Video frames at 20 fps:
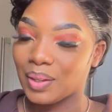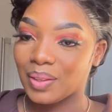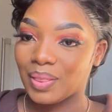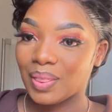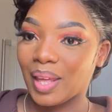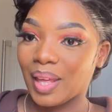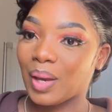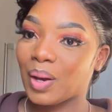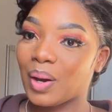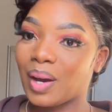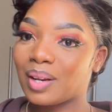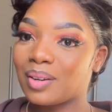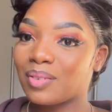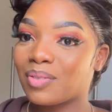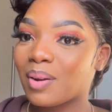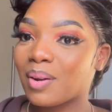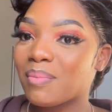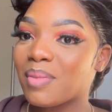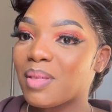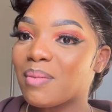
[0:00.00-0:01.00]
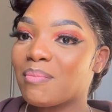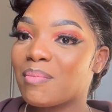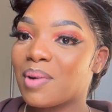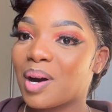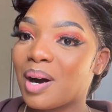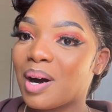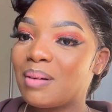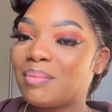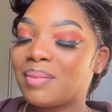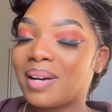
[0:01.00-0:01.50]
they got it from the
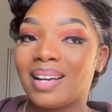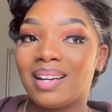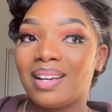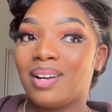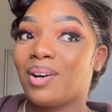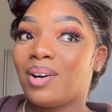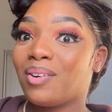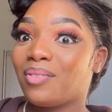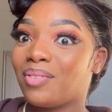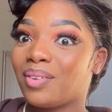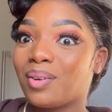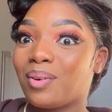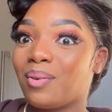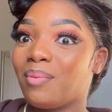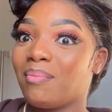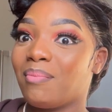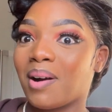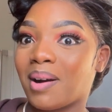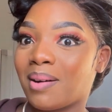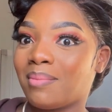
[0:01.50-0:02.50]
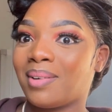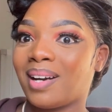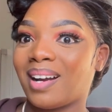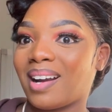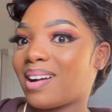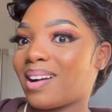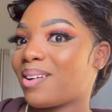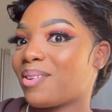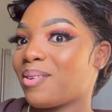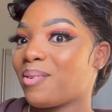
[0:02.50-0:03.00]
mama. Oh, if you go mama,
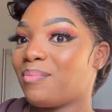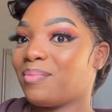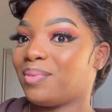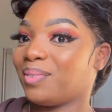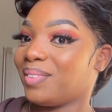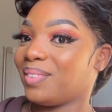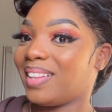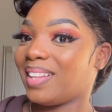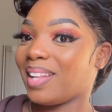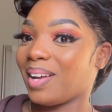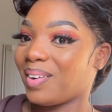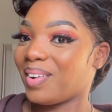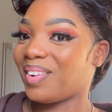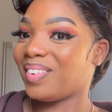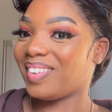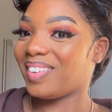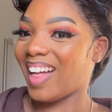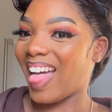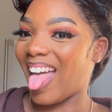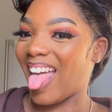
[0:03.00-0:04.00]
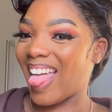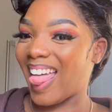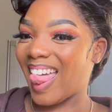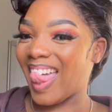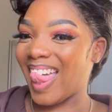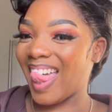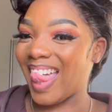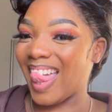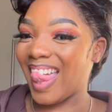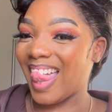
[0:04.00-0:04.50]
I call mommy. Oh,
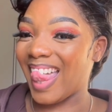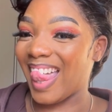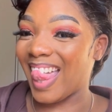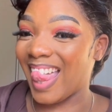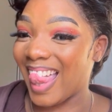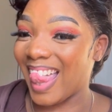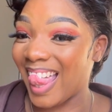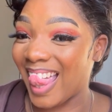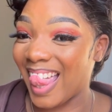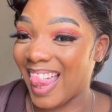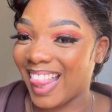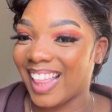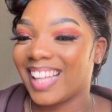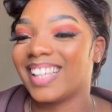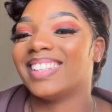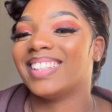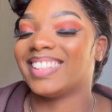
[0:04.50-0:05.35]
but